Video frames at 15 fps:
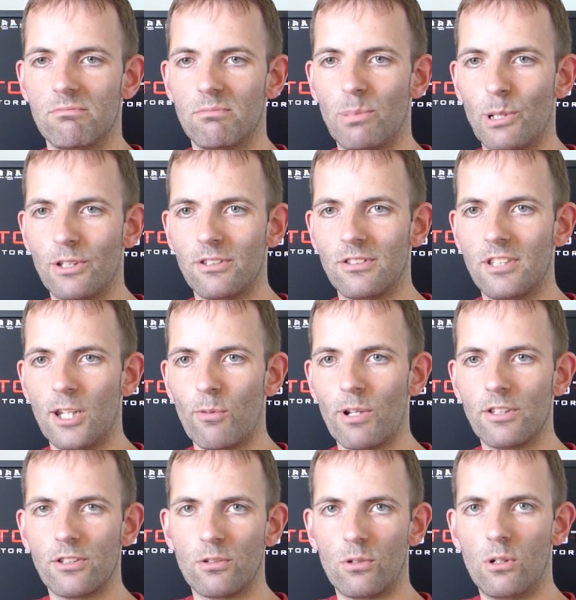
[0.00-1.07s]
but they
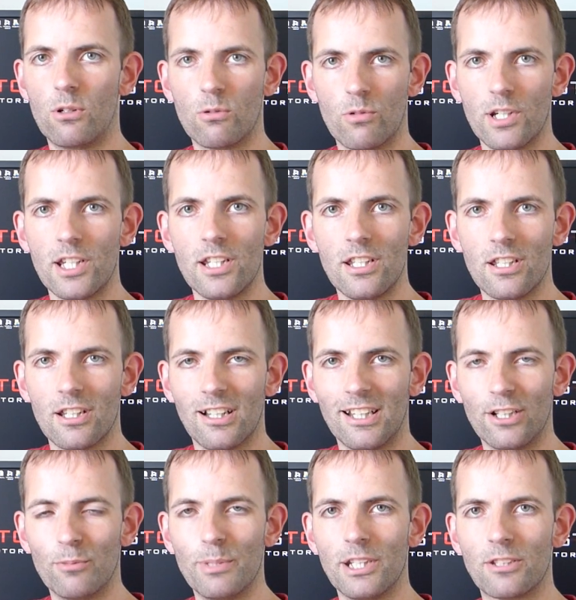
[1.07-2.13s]
went the wrong way a
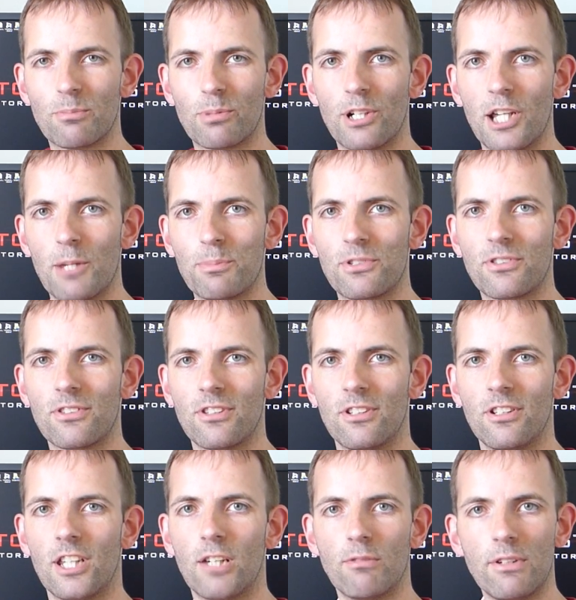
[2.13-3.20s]
little bit perhaps,
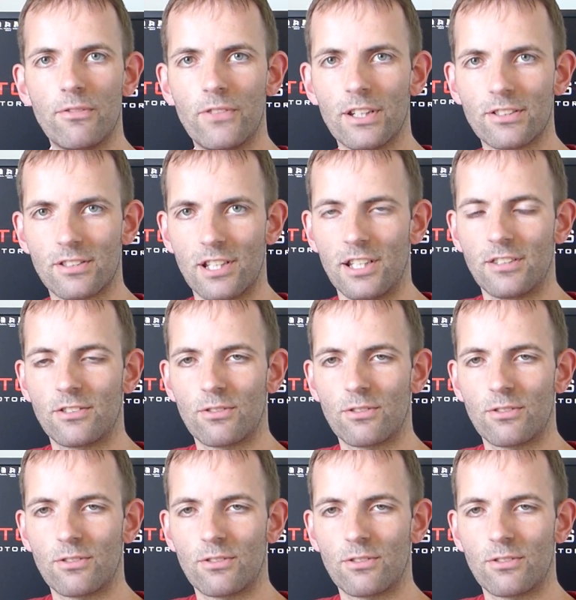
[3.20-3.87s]
and we fixed that.